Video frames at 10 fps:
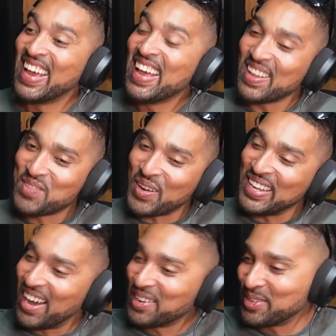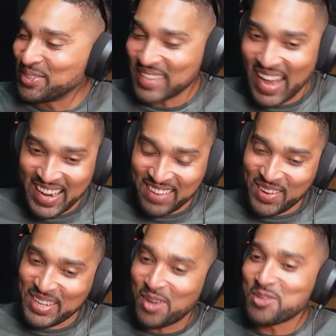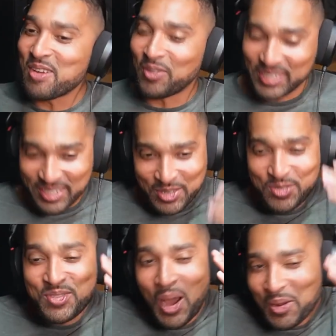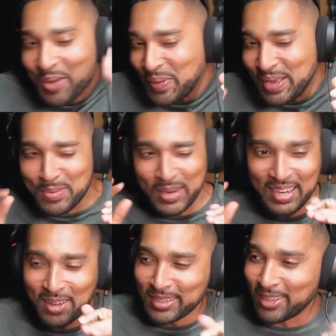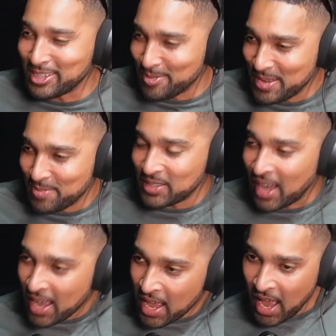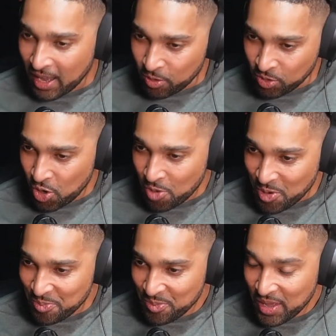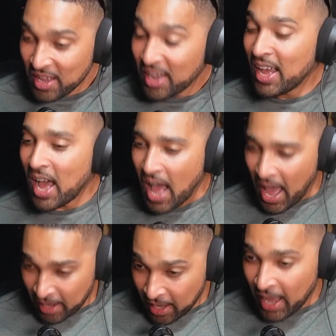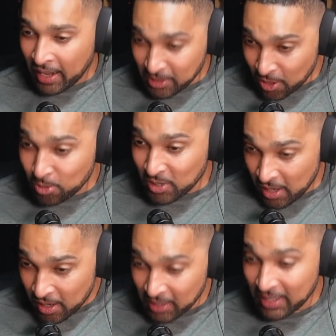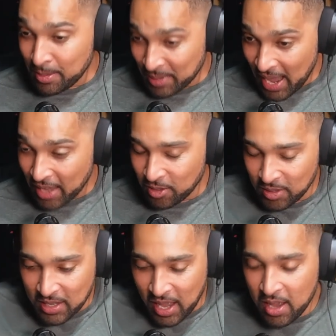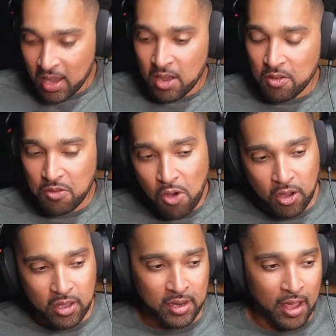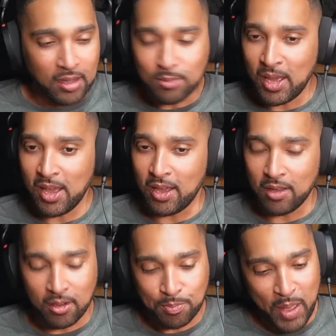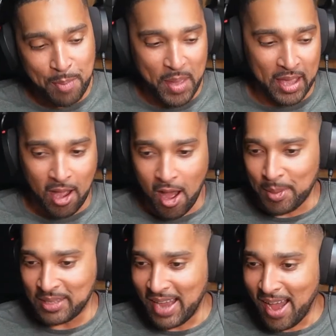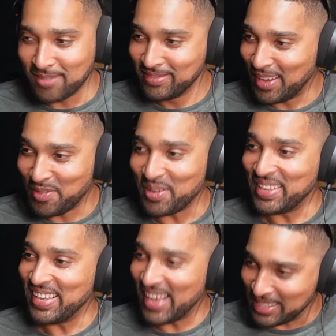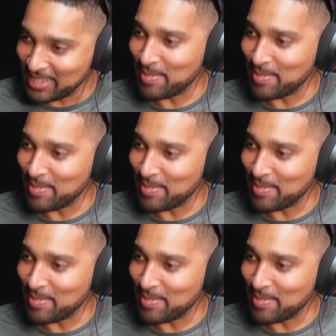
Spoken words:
They've got the uncles out, they've got the older officers who know the people, they know the dodgy people." He's like, "I know your mum, and I told her I'm gonna keep an eye on you." And he's like, "Fucking hell, mate, I better calm it down." I thought, yes, man.